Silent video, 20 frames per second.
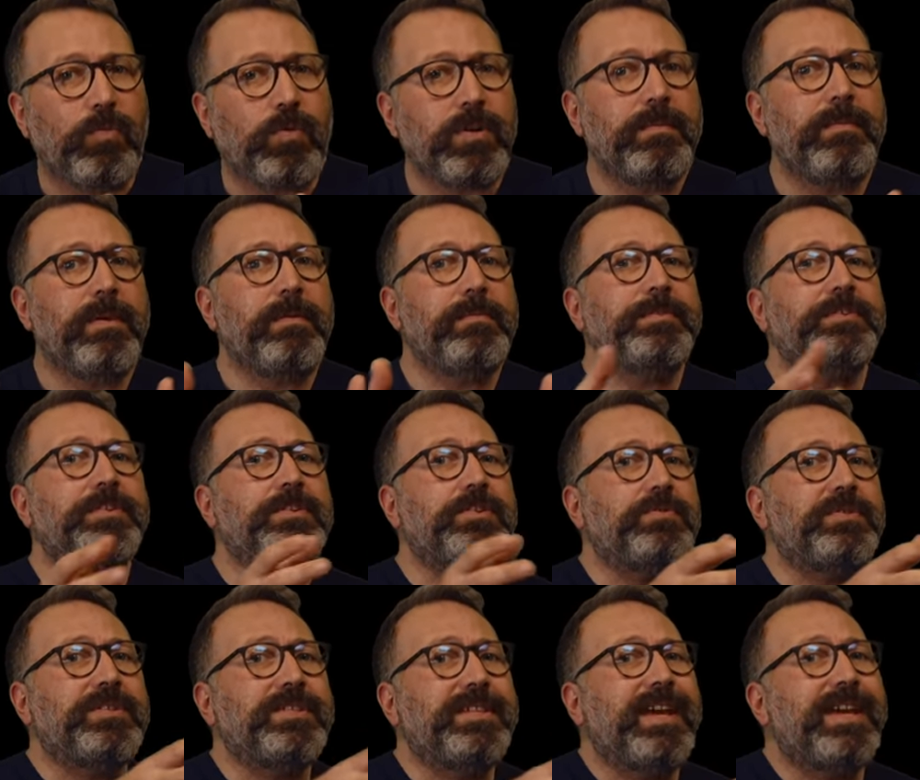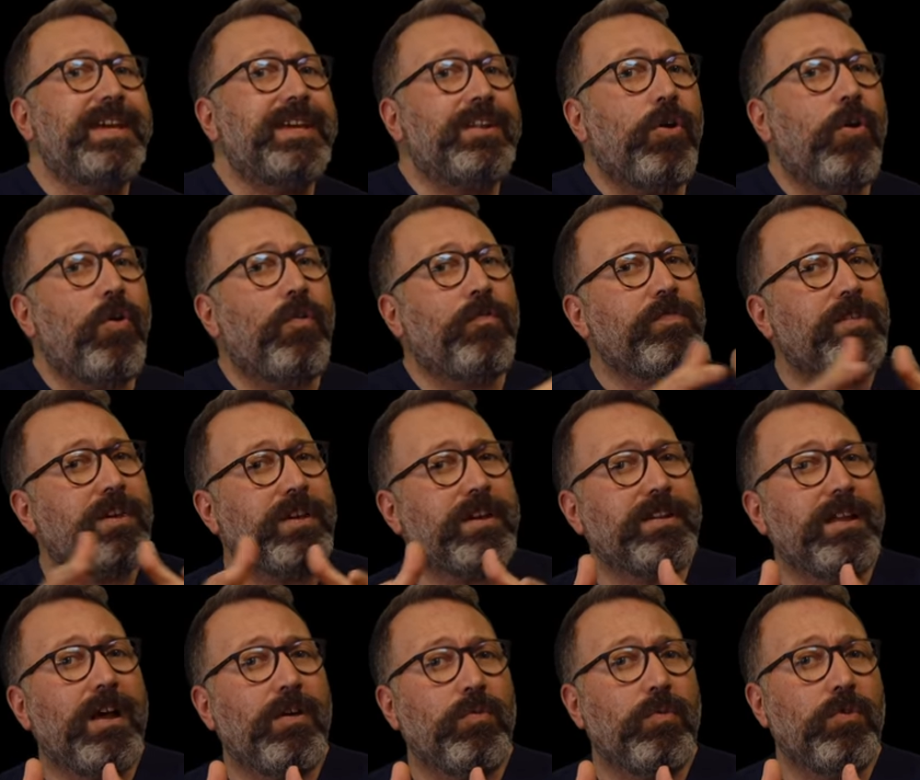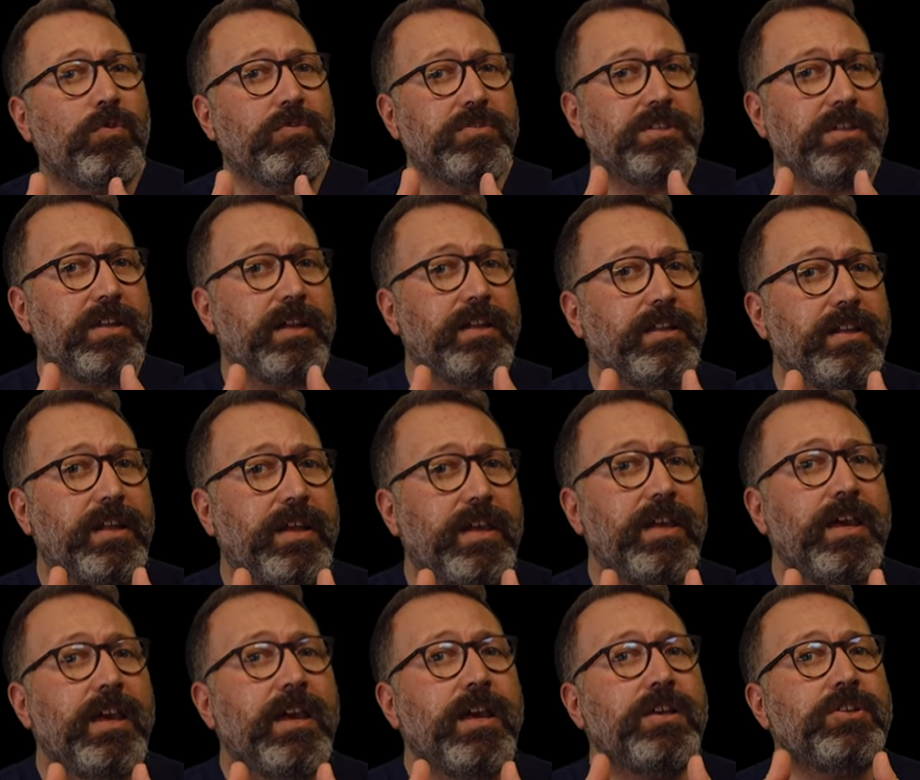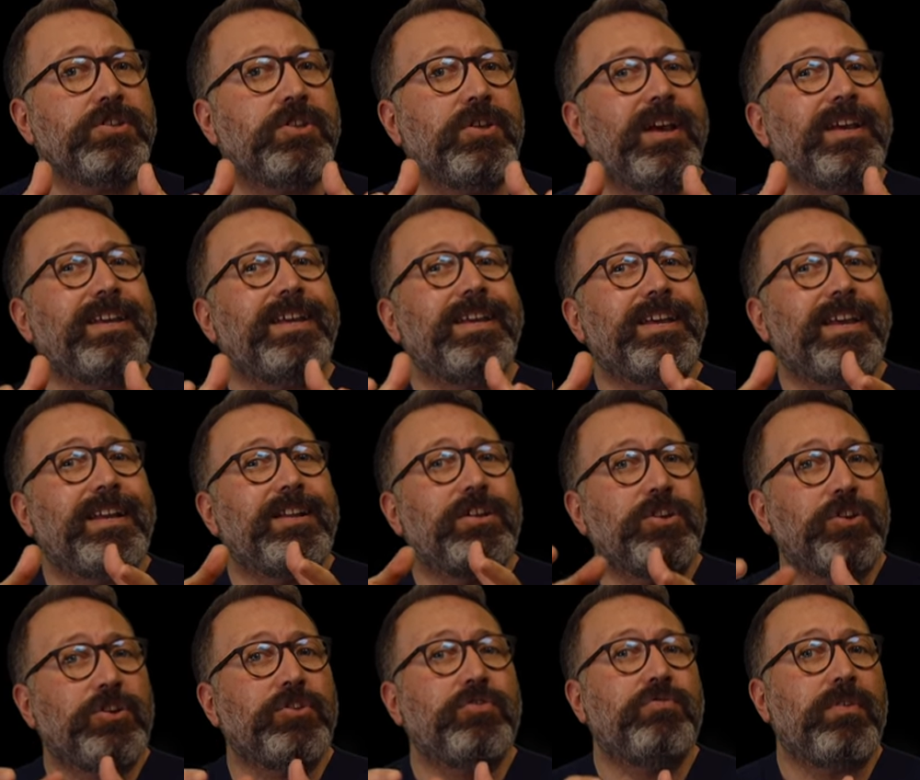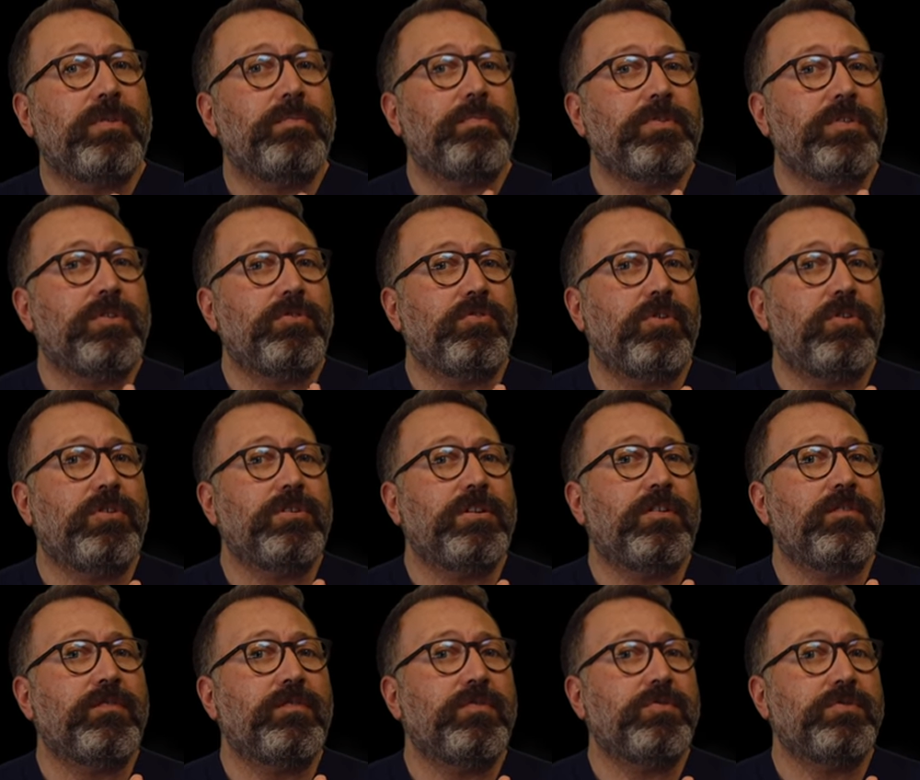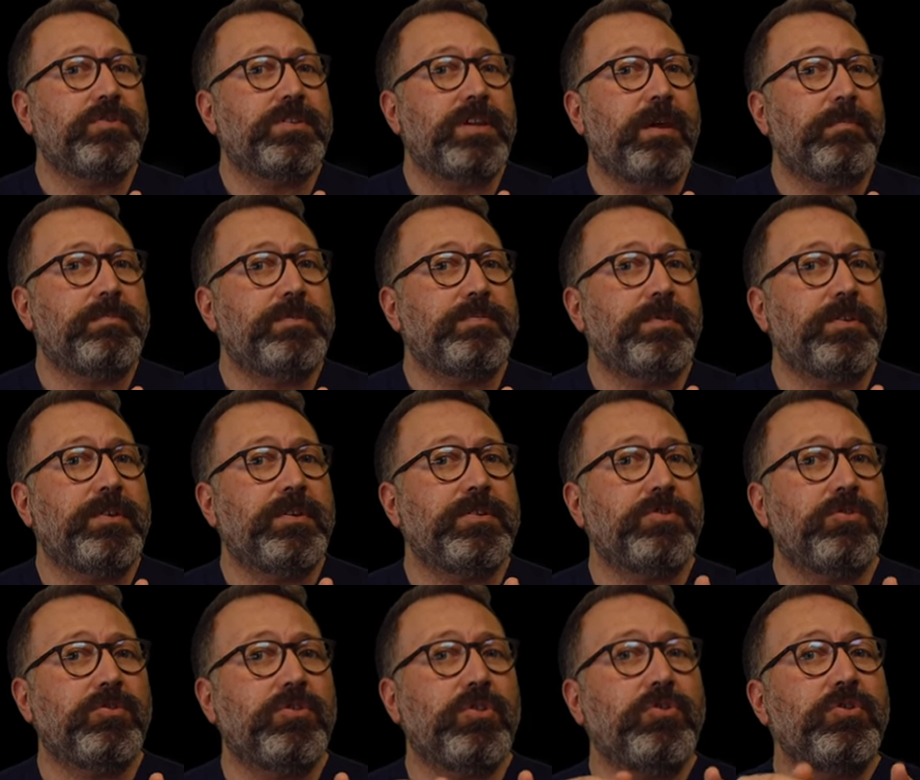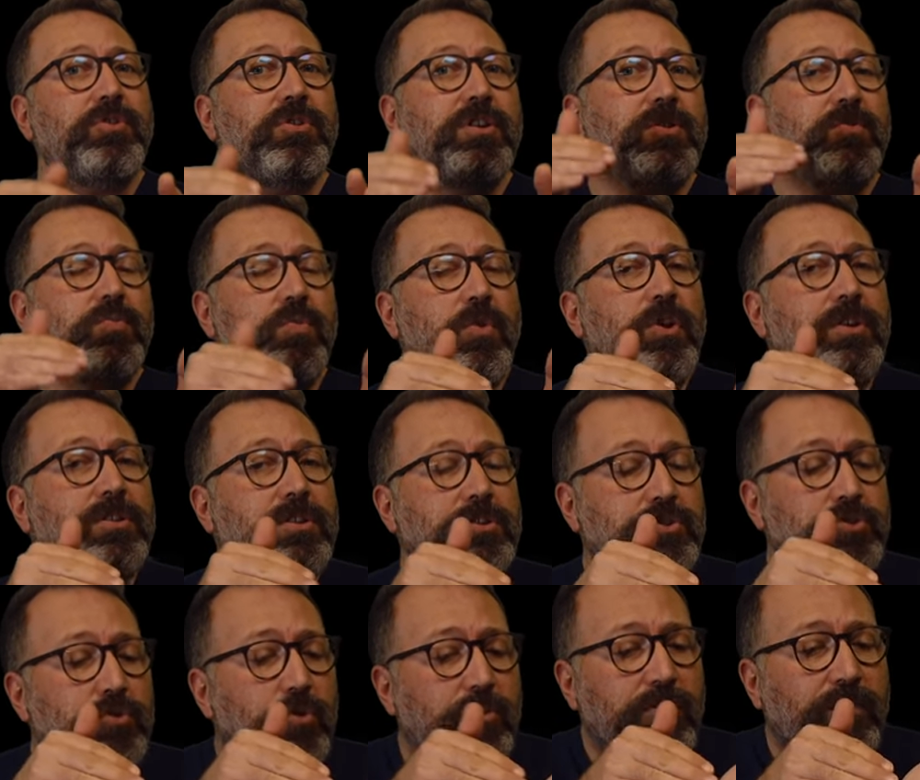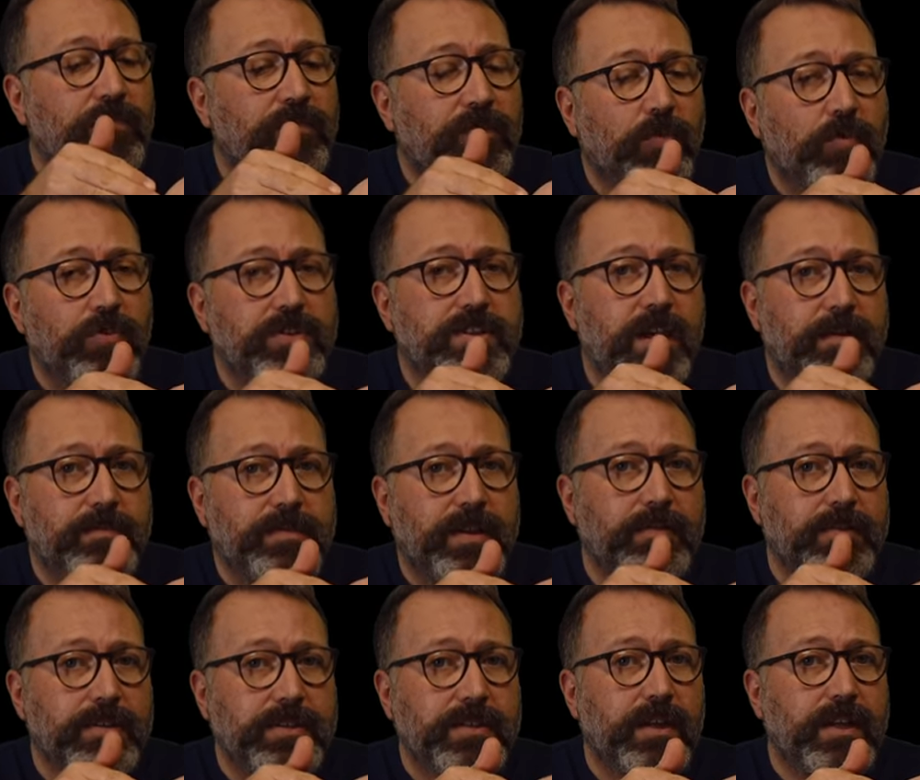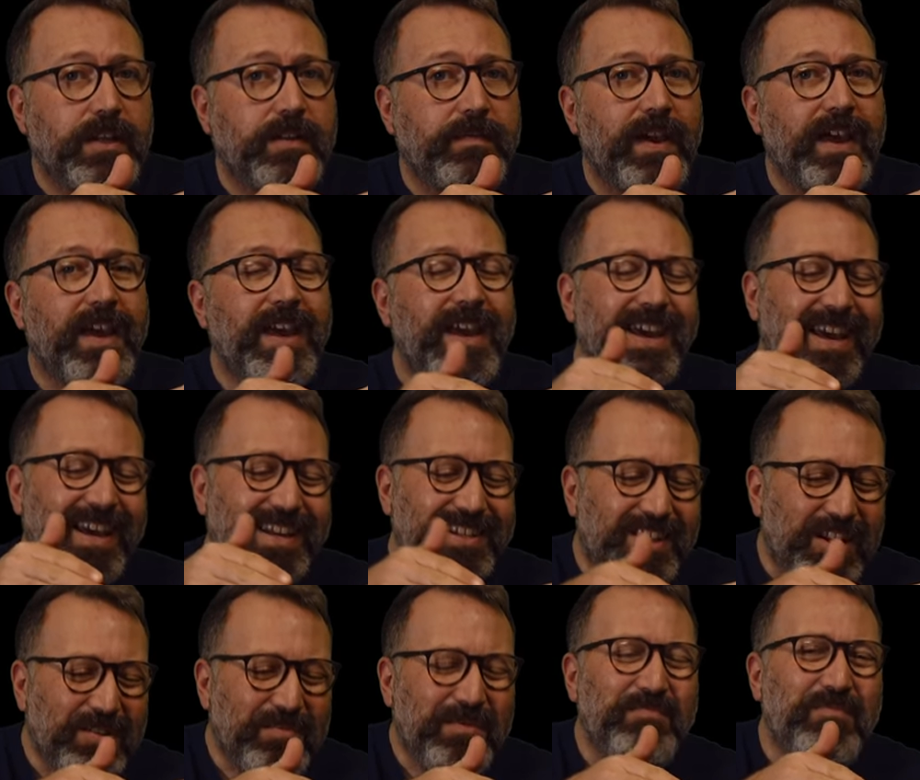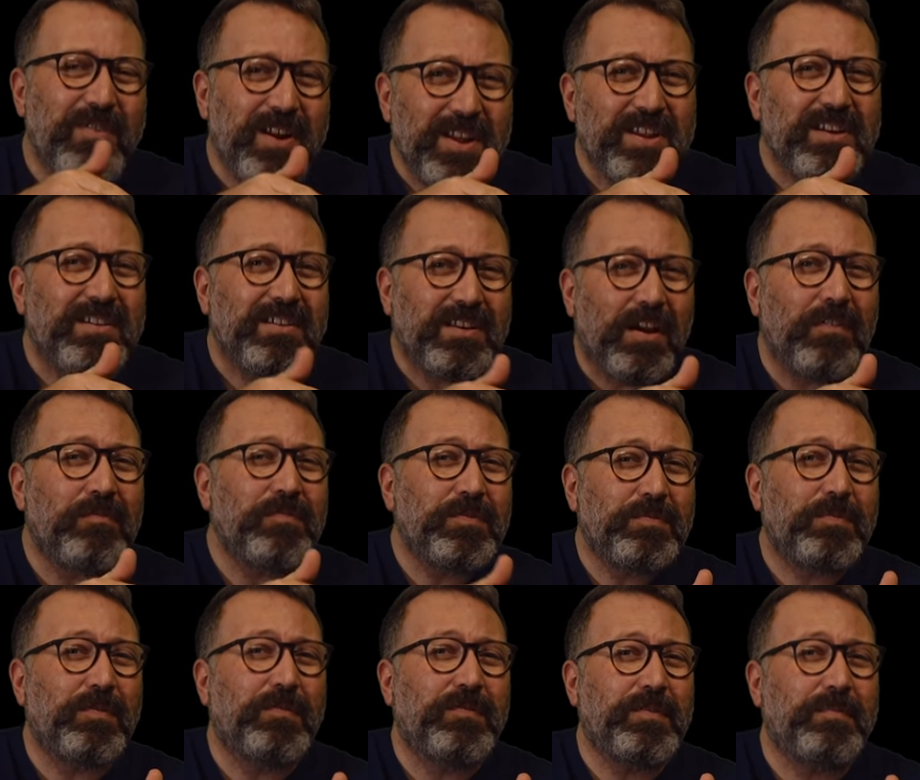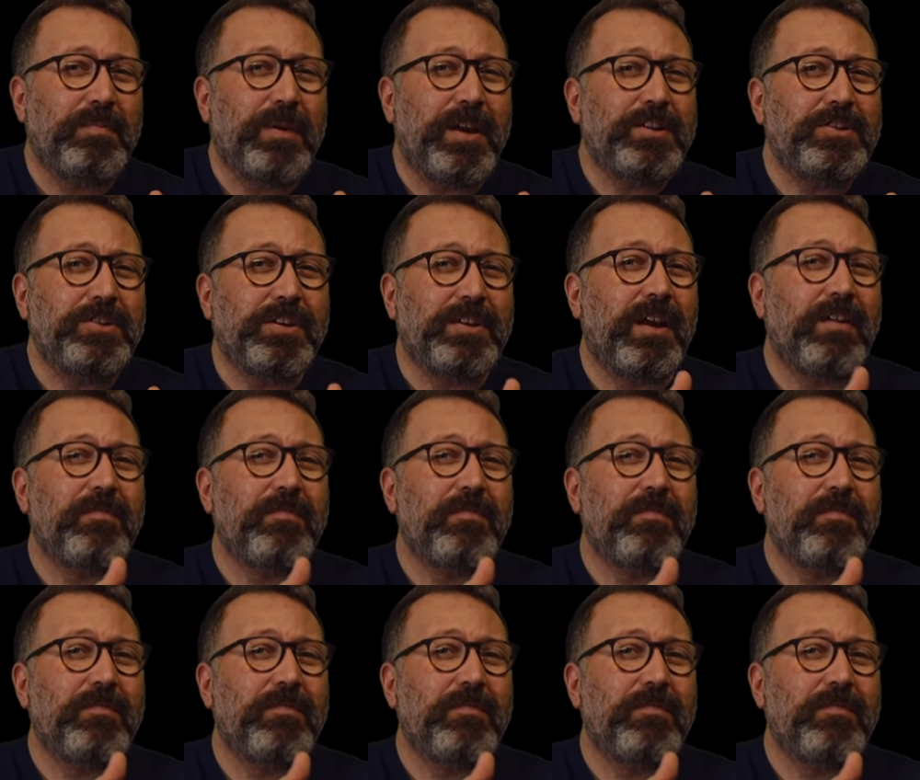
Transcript: What I'm aiming to do is take it off the canal wall slightly so I can get a good grip with the crocodile forceps, because although you could work the jaw of the forceps down the side of it, it's going to be really uncomfortable for the patient.